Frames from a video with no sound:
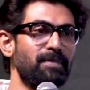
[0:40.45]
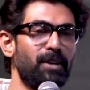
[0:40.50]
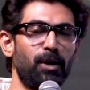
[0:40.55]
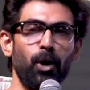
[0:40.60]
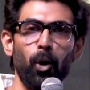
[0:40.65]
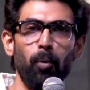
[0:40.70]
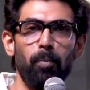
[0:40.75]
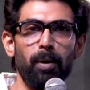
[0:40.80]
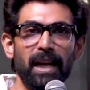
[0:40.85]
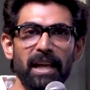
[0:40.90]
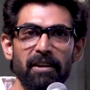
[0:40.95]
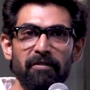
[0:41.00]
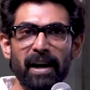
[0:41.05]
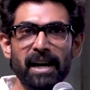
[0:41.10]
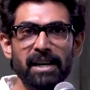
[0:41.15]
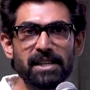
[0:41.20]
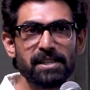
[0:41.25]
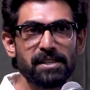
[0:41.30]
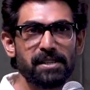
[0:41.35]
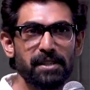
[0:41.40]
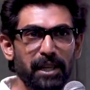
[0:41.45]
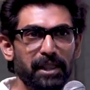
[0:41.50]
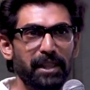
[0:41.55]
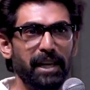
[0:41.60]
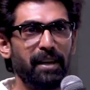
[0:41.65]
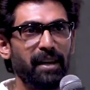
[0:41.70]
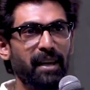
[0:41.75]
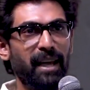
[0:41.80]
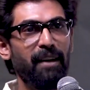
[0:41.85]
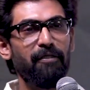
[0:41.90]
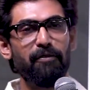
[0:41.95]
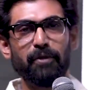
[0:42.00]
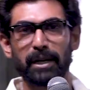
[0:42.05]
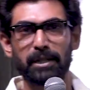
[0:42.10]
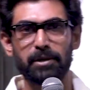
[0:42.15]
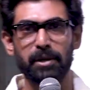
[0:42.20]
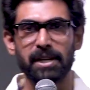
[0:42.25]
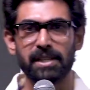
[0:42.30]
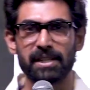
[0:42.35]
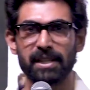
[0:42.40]
global events that they have
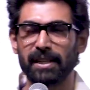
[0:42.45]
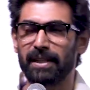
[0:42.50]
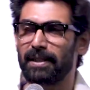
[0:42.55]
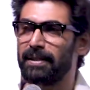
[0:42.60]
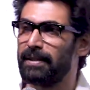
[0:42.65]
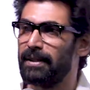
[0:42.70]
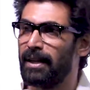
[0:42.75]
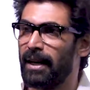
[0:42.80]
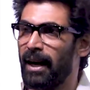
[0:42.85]
victories in.